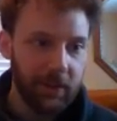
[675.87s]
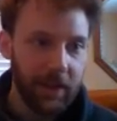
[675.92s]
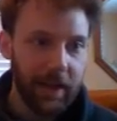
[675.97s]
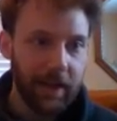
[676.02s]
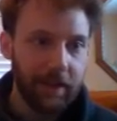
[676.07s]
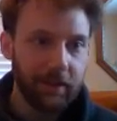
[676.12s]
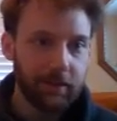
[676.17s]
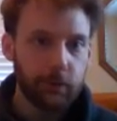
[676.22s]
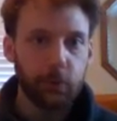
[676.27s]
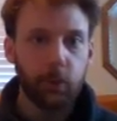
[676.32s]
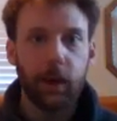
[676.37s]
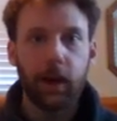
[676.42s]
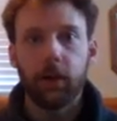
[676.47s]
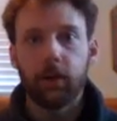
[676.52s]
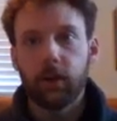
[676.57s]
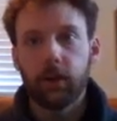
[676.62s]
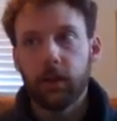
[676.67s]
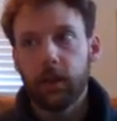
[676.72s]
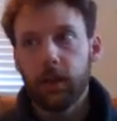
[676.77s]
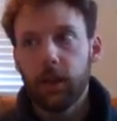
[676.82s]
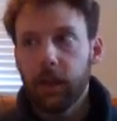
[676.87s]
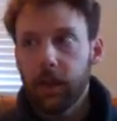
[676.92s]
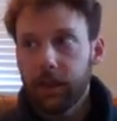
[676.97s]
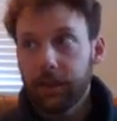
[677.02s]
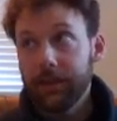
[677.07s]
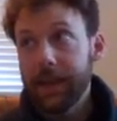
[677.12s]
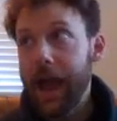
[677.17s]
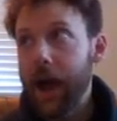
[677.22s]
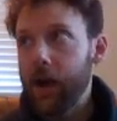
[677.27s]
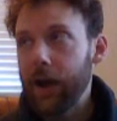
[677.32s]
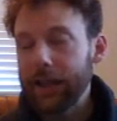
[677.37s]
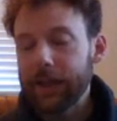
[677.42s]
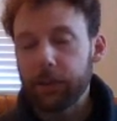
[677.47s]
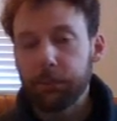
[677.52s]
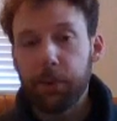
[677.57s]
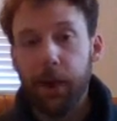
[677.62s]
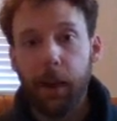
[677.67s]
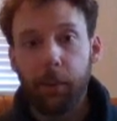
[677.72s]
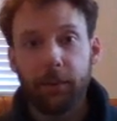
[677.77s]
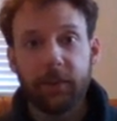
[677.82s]
hands? Well, now I can
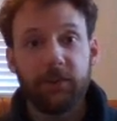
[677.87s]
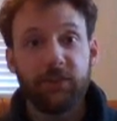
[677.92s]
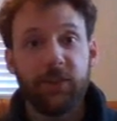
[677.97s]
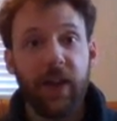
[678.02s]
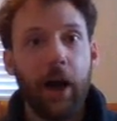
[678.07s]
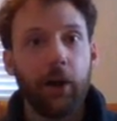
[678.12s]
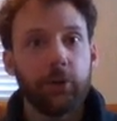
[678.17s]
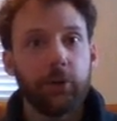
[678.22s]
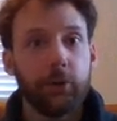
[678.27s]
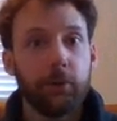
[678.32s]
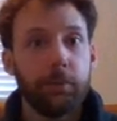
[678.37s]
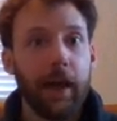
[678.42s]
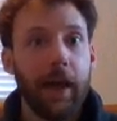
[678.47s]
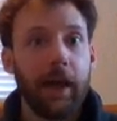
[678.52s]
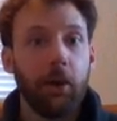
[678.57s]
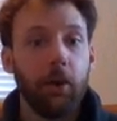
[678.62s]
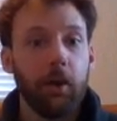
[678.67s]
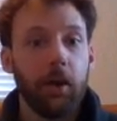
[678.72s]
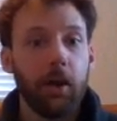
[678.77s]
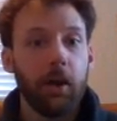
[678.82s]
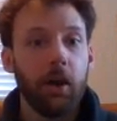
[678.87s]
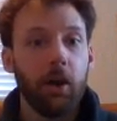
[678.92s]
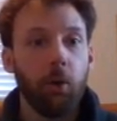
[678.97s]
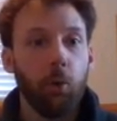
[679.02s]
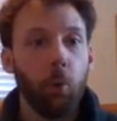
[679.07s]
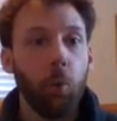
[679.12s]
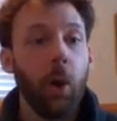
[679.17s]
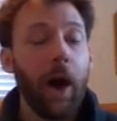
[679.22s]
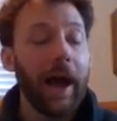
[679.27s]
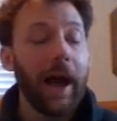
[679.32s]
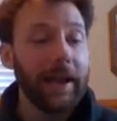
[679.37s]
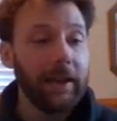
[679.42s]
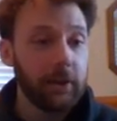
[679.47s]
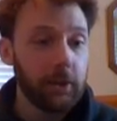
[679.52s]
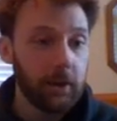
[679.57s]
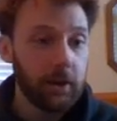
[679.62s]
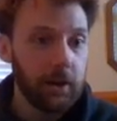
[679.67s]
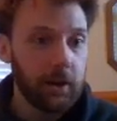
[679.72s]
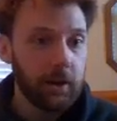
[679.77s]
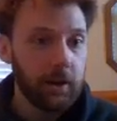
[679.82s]
probably value bet wider
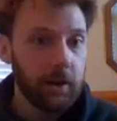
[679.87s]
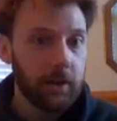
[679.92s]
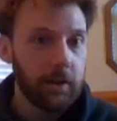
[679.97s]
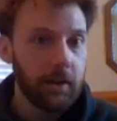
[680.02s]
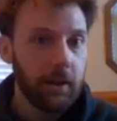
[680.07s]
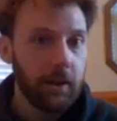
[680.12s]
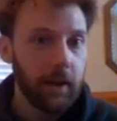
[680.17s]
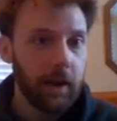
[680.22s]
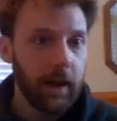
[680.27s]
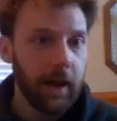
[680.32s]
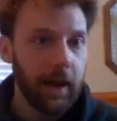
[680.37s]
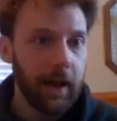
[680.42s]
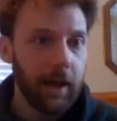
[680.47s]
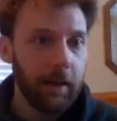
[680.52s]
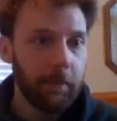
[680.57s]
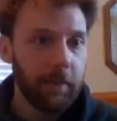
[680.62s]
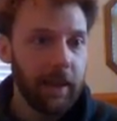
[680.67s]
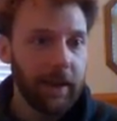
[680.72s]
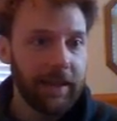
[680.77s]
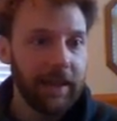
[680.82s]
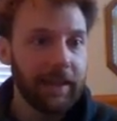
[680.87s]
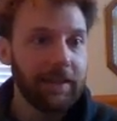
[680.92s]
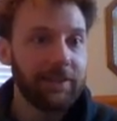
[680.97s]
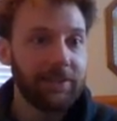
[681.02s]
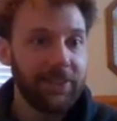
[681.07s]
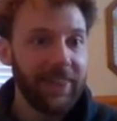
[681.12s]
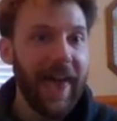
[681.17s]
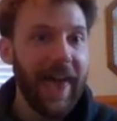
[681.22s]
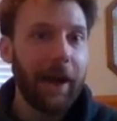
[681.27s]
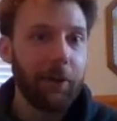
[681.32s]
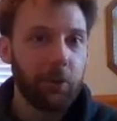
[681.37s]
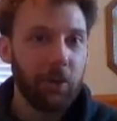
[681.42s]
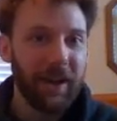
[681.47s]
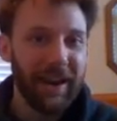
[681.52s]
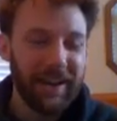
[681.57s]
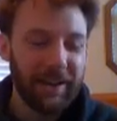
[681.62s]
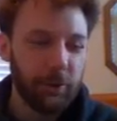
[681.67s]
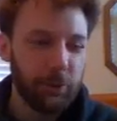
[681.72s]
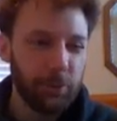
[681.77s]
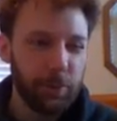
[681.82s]
against that
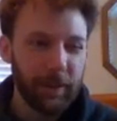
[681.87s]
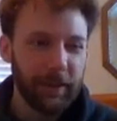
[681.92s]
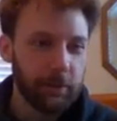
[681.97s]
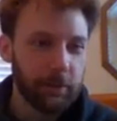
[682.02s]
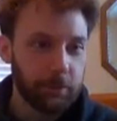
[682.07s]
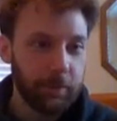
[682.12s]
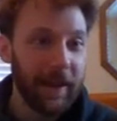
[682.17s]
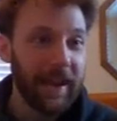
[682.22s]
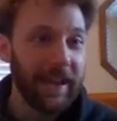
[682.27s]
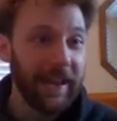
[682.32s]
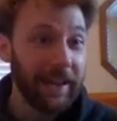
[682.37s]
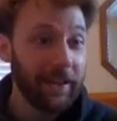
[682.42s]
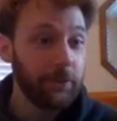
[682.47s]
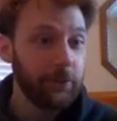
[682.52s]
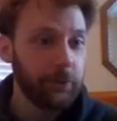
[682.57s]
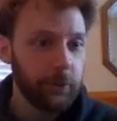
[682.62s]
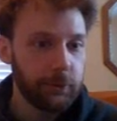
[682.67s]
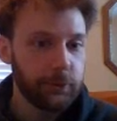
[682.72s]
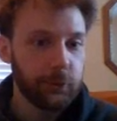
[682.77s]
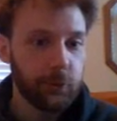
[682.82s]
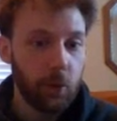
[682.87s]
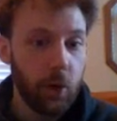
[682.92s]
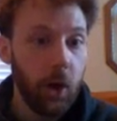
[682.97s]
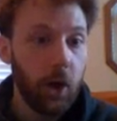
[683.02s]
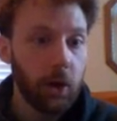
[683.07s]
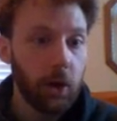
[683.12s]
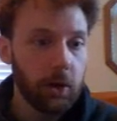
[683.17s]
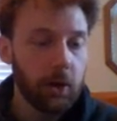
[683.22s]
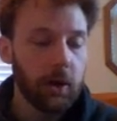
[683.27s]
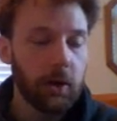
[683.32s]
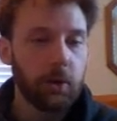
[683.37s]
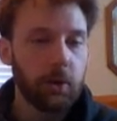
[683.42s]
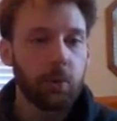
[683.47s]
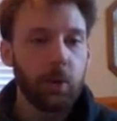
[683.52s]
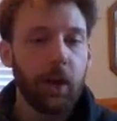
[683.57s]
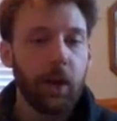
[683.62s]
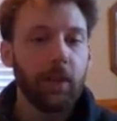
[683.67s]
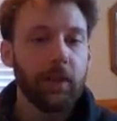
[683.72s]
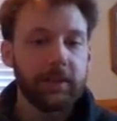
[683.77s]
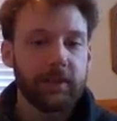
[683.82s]
range because my hands are stronger
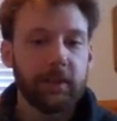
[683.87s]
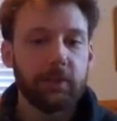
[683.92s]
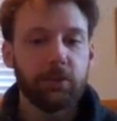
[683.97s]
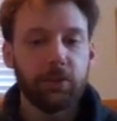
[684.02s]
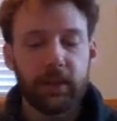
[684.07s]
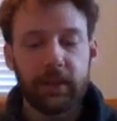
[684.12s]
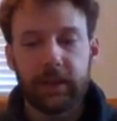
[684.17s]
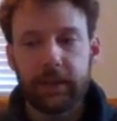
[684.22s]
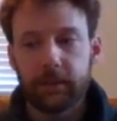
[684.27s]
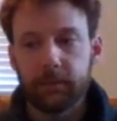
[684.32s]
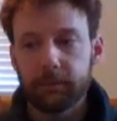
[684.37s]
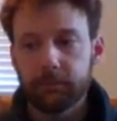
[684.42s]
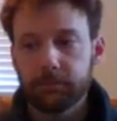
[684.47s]
relatively.